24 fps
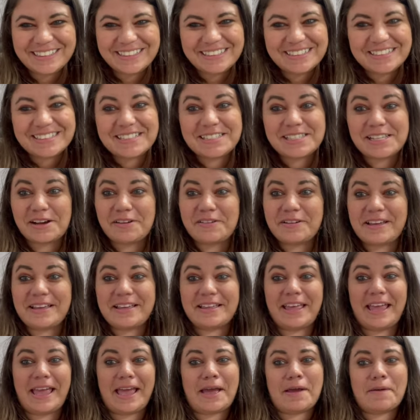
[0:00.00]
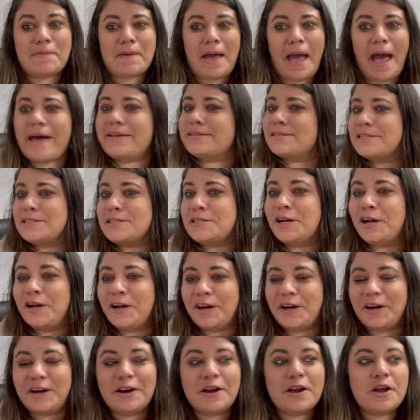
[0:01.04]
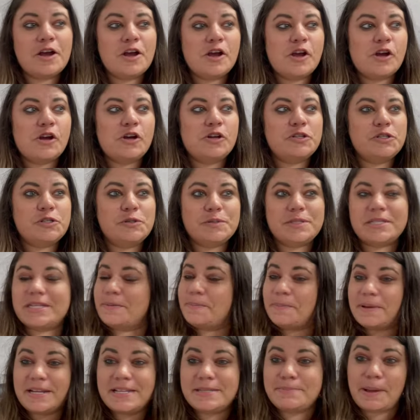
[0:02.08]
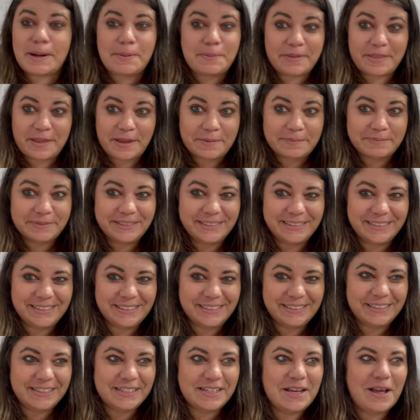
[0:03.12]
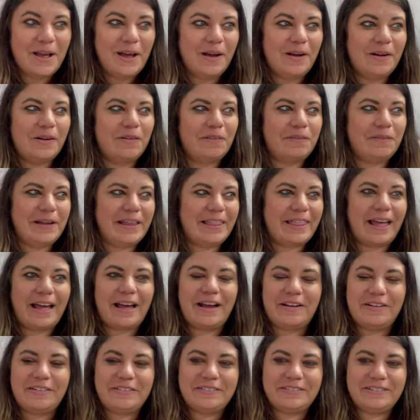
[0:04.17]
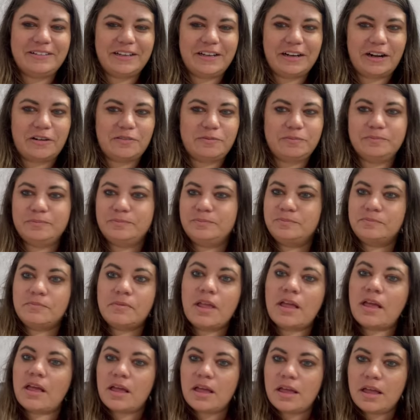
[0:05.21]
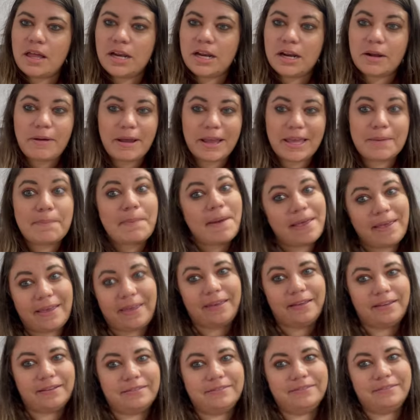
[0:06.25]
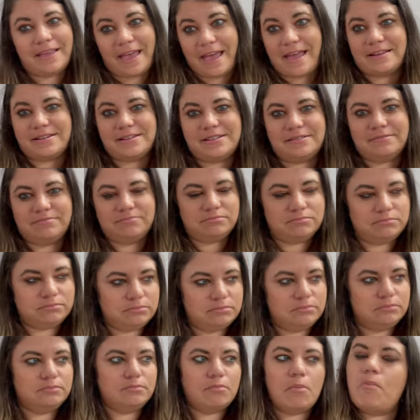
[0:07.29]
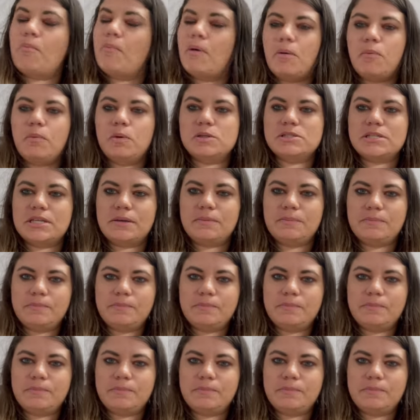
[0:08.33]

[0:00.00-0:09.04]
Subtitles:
So he asks her to sleep in his bed with him without, no hanky panky yet, but we'll see.